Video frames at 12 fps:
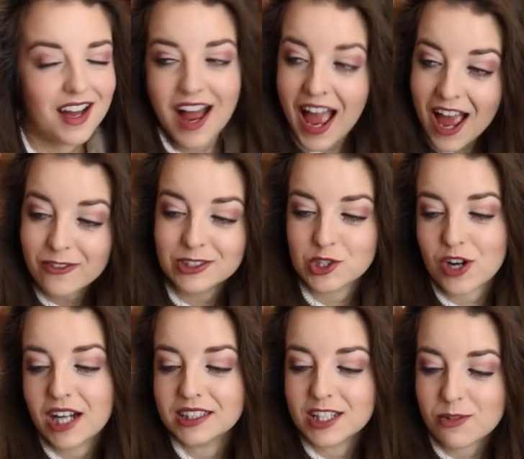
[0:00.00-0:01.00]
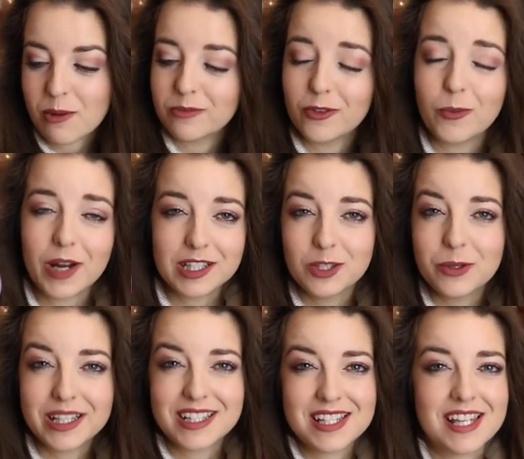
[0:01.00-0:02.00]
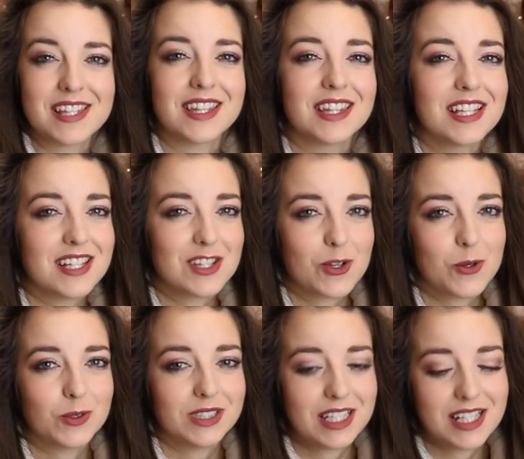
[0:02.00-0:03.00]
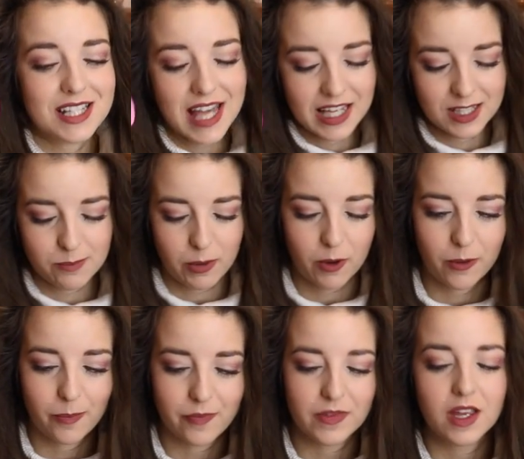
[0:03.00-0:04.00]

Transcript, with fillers: I haven't tried this one before, but I knew it existed. This is called the Sex Bomb